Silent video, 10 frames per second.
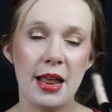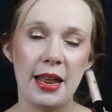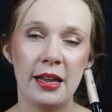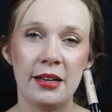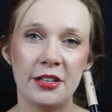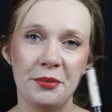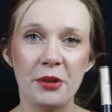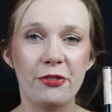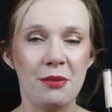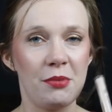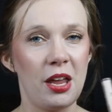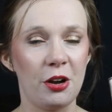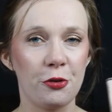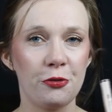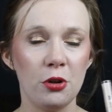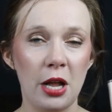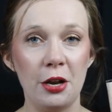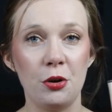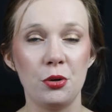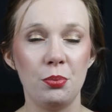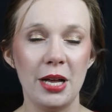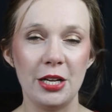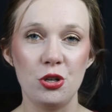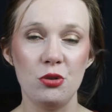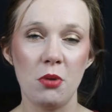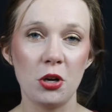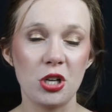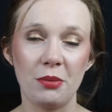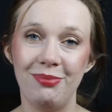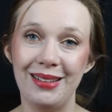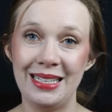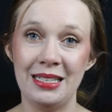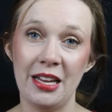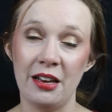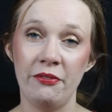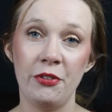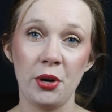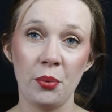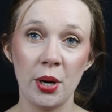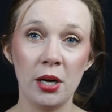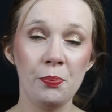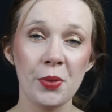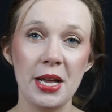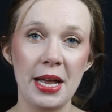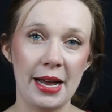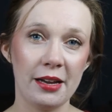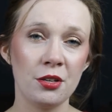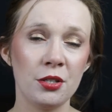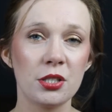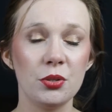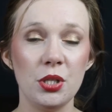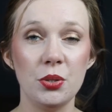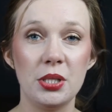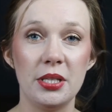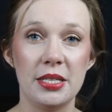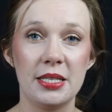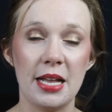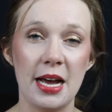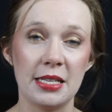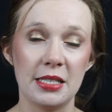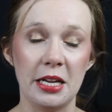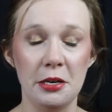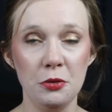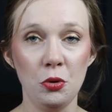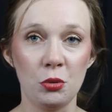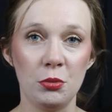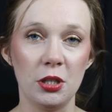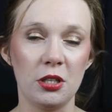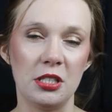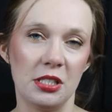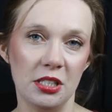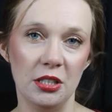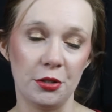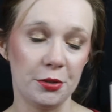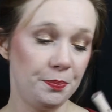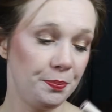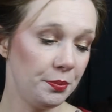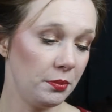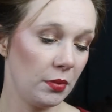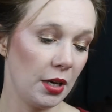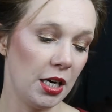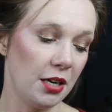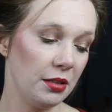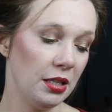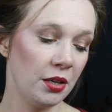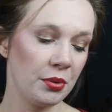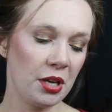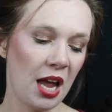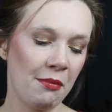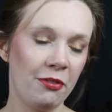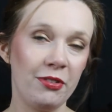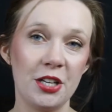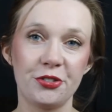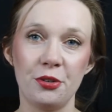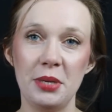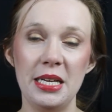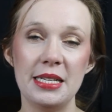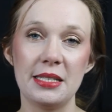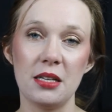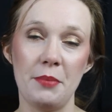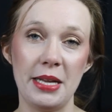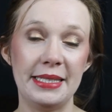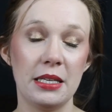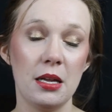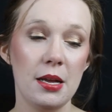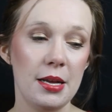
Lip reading: and if I'm careful and I don't apply too much and blend it in very well, I can also use this as a normal concealer. The Liquid Camouflage for me is amazing